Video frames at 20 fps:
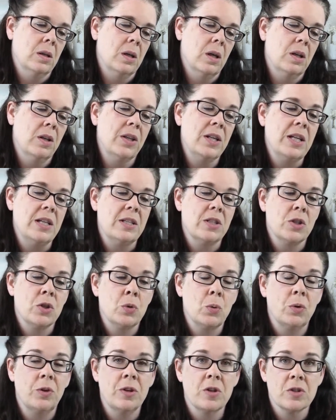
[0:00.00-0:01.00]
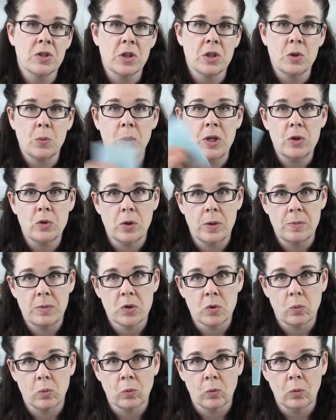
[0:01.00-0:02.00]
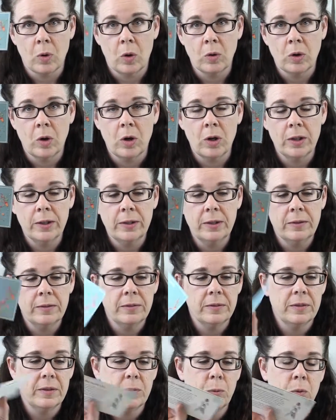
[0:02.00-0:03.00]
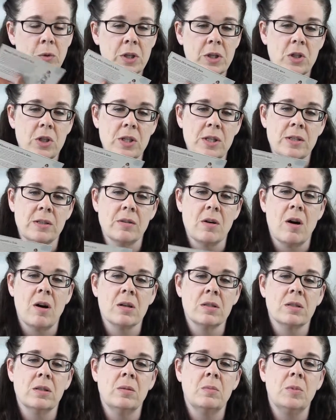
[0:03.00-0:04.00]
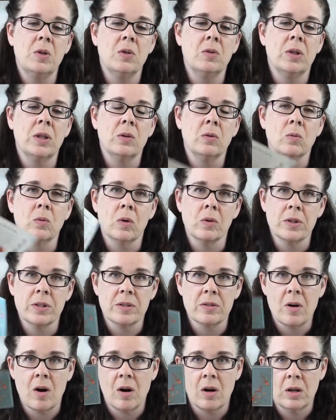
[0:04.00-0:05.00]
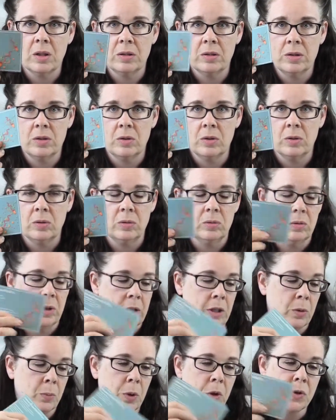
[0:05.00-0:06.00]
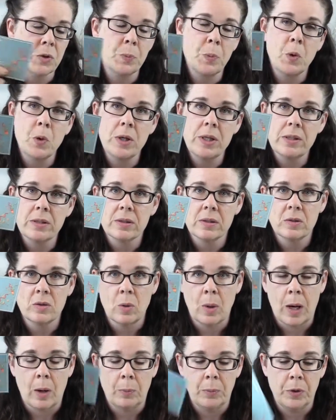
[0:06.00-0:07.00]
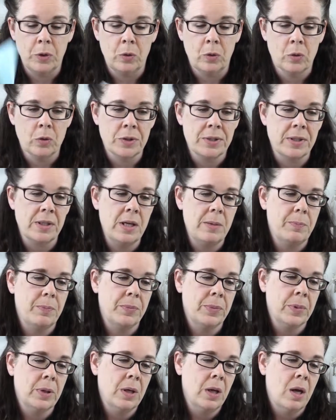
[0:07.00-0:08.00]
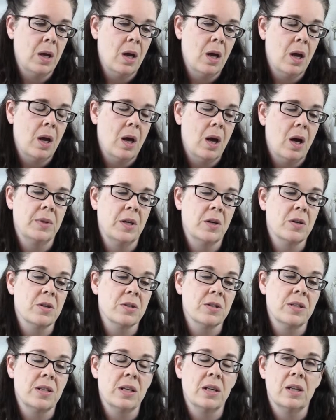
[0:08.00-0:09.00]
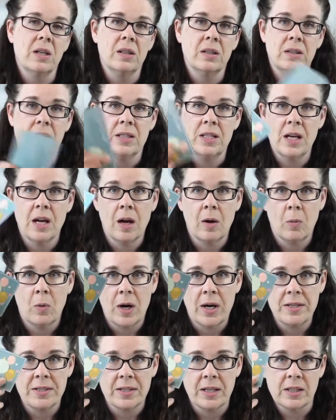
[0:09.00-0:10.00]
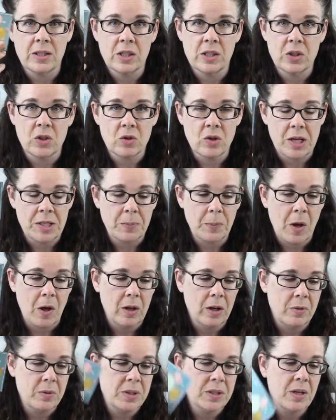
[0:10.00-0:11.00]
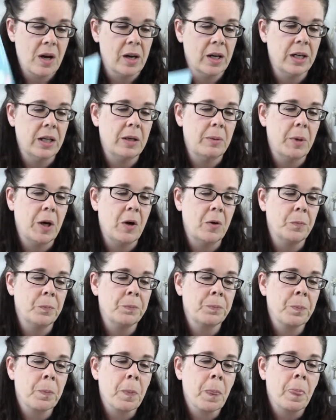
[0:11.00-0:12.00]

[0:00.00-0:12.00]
There's a Sweet Dreams roll-on, which is awesome. You can roll this on to your pulse points to help you go to sleep. There's the DIY scented stress ball I was talking about.